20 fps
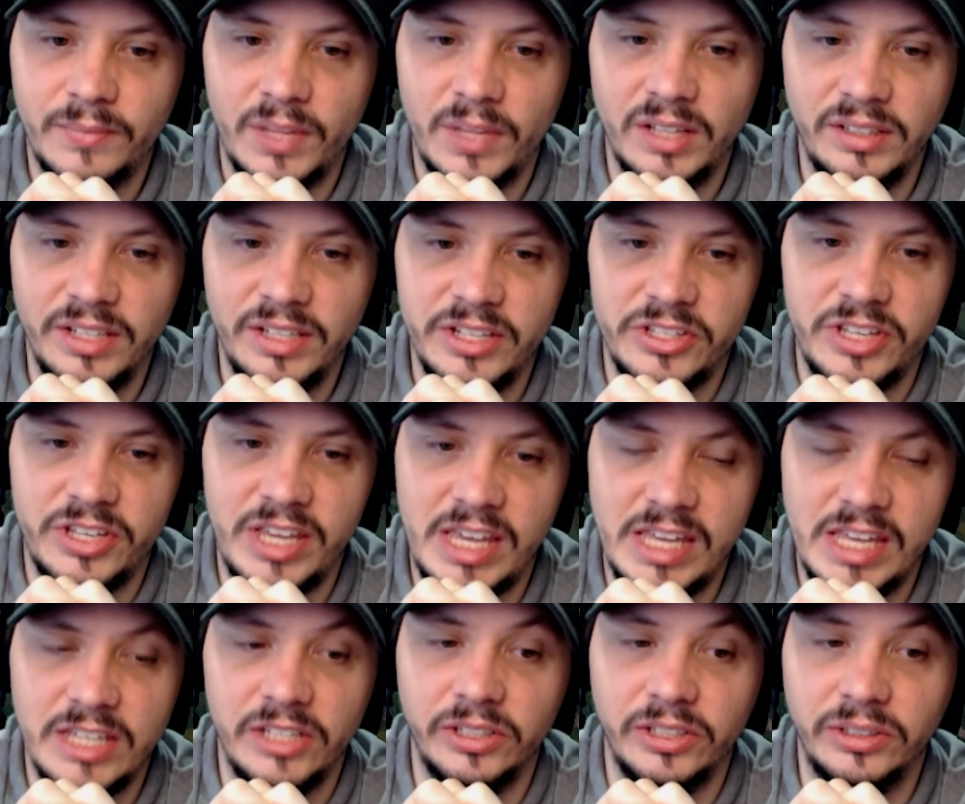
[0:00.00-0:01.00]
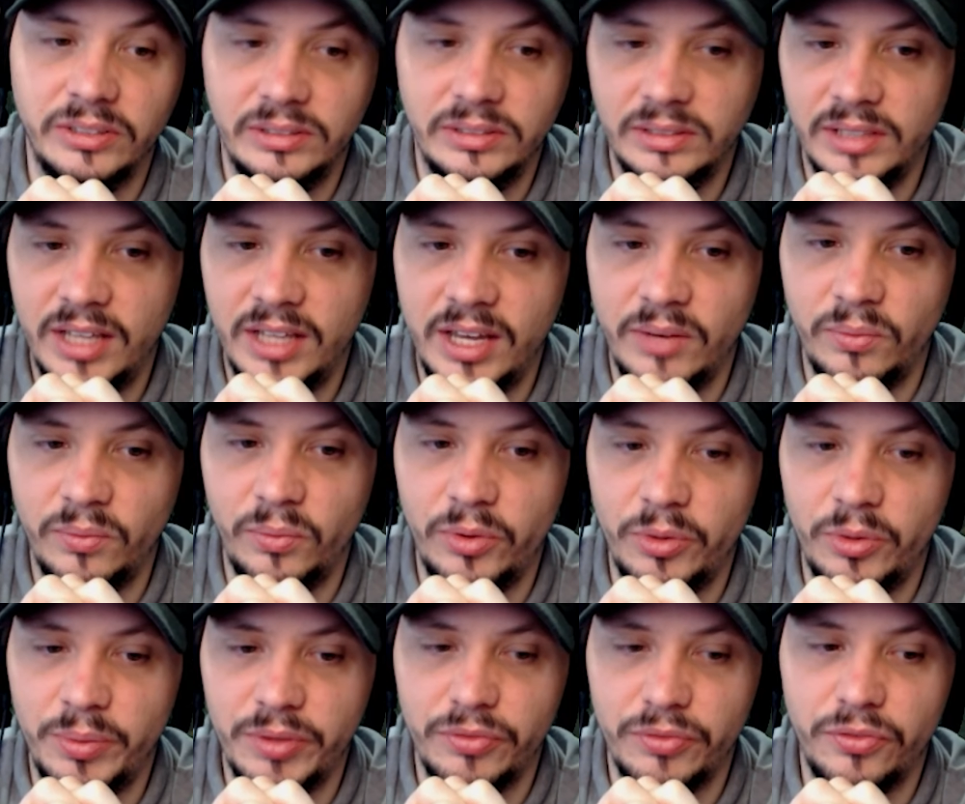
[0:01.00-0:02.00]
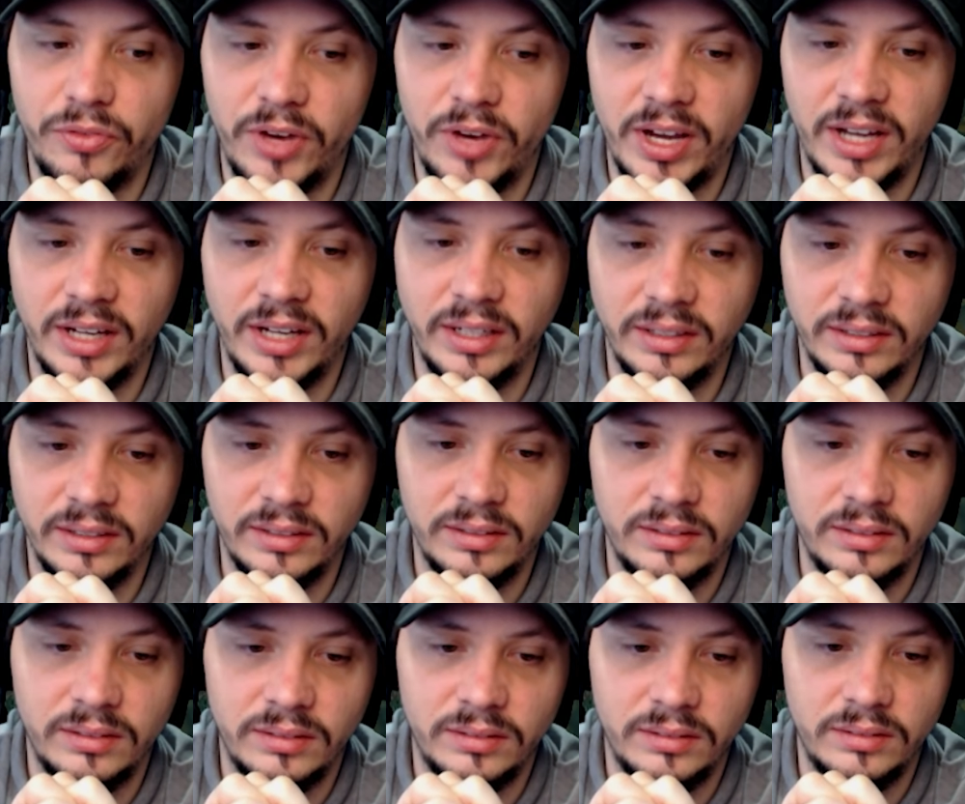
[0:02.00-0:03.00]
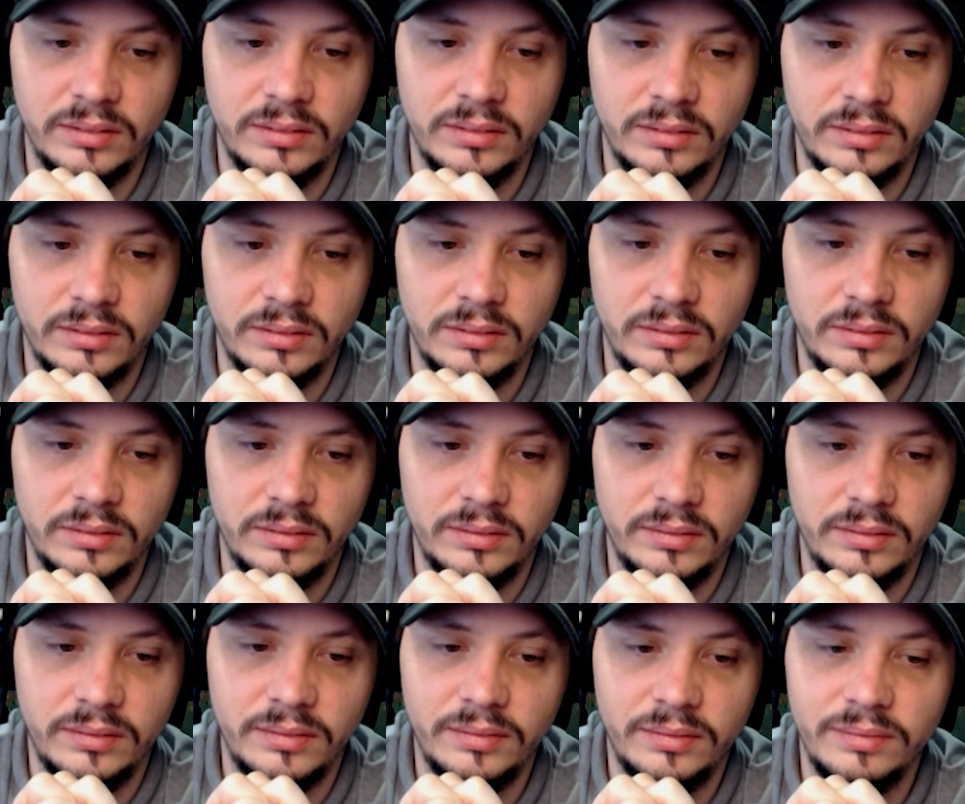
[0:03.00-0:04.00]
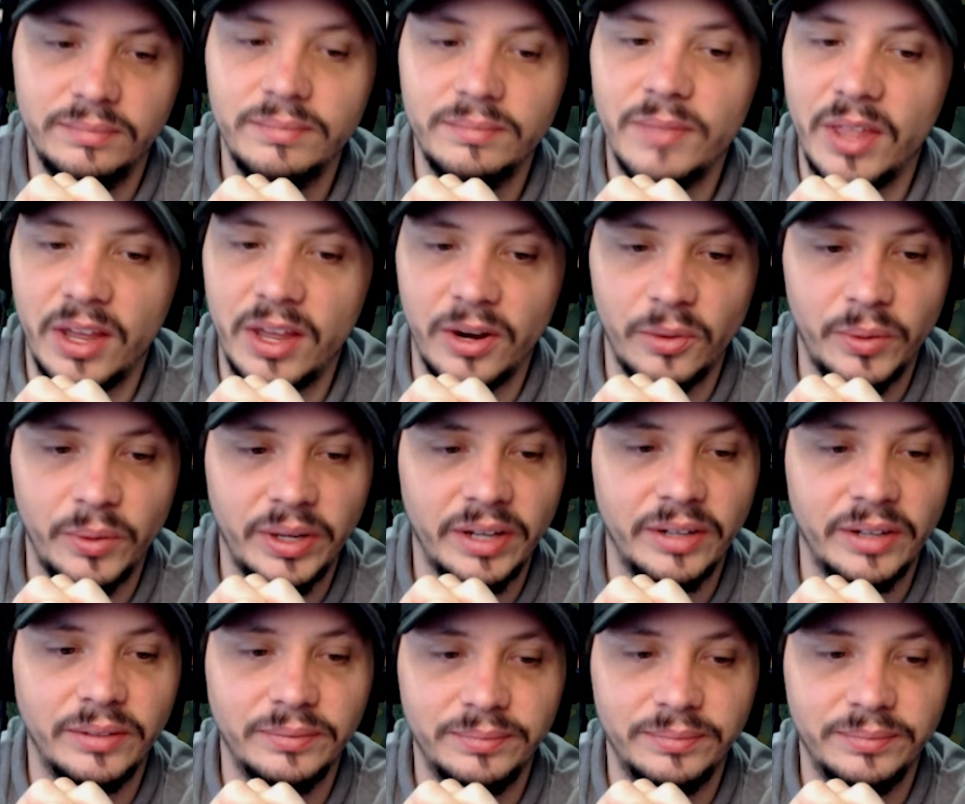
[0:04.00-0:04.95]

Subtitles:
Liz heal, and we'll be fine. There we go.